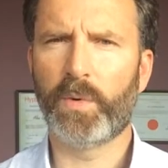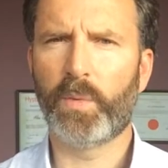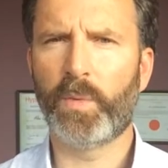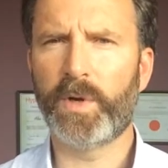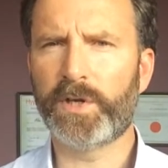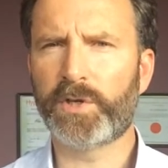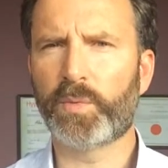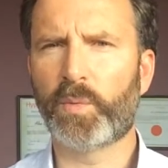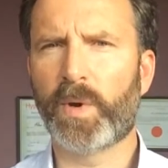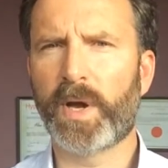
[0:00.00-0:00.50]

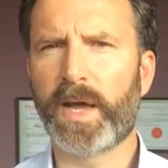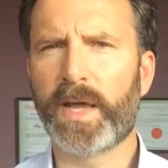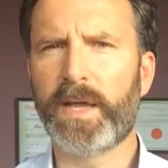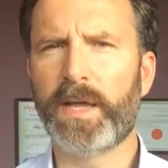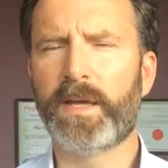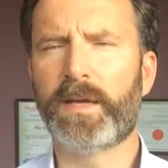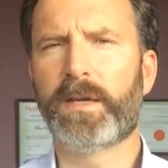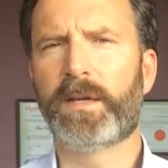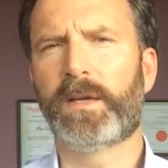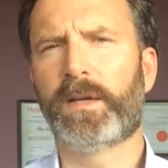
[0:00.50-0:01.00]
which
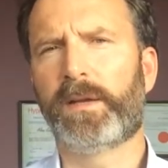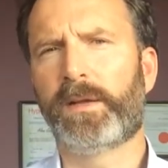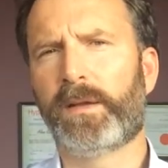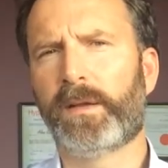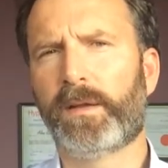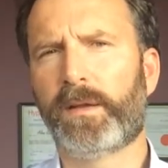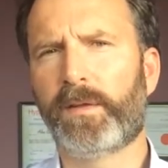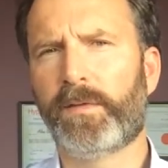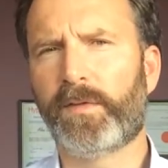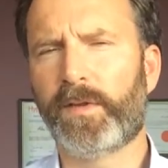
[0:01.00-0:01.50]
way
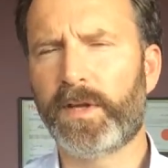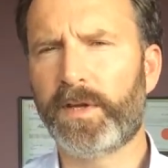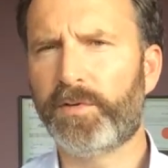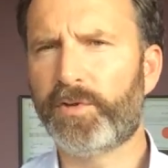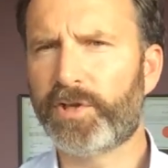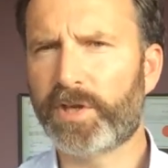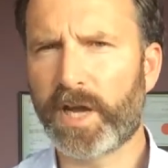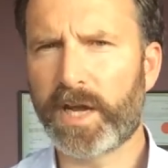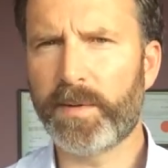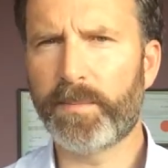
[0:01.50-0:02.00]
the
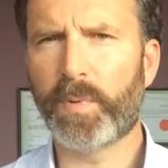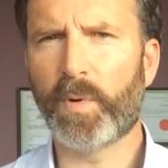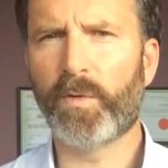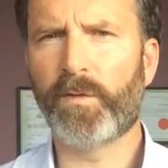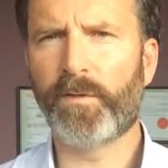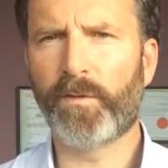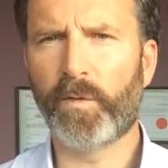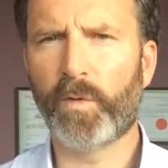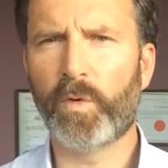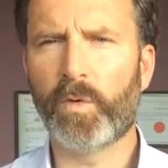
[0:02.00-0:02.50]
shape or
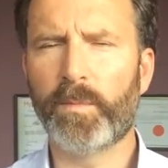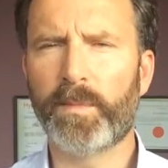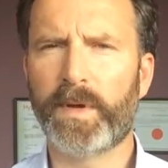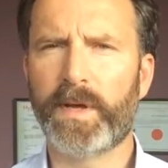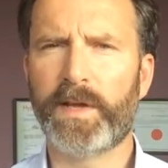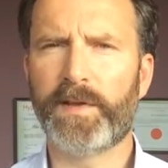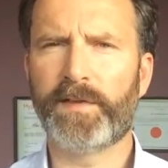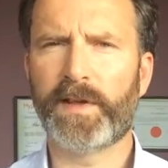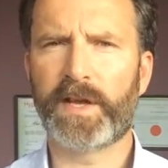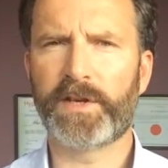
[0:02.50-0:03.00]
form
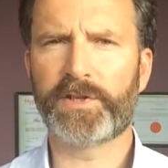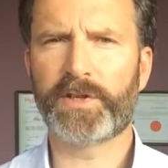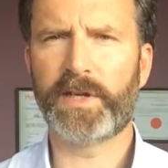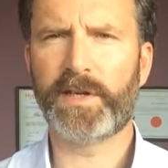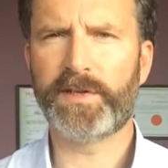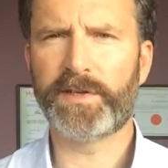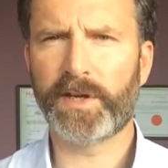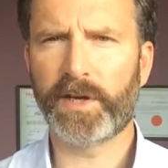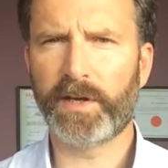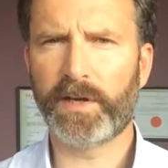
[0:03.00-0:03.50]
is actually
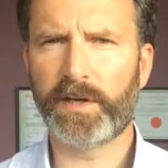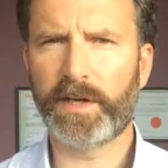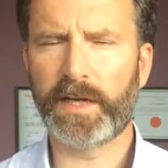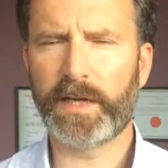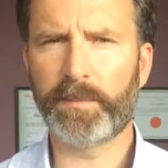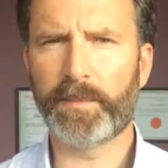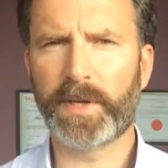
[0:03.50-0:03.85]
turning,